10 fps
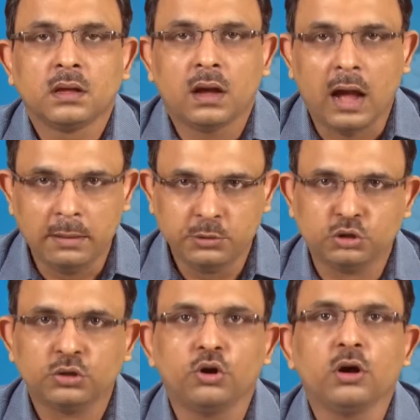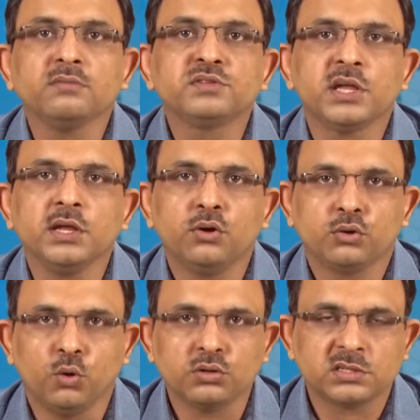I am Dr. Gaurav Singh, your
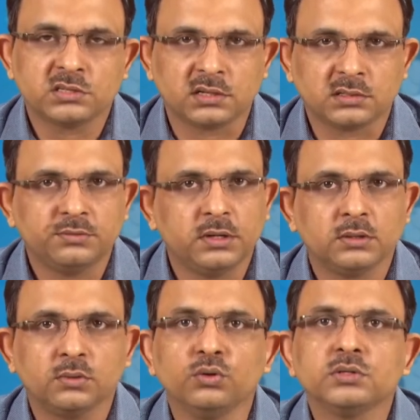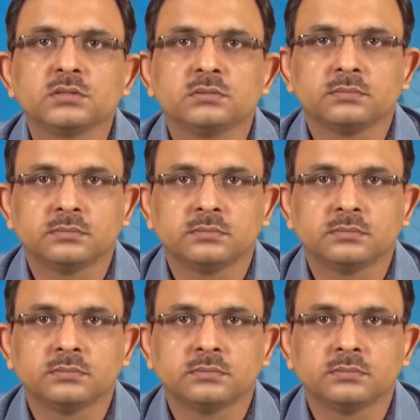course instructor for the course.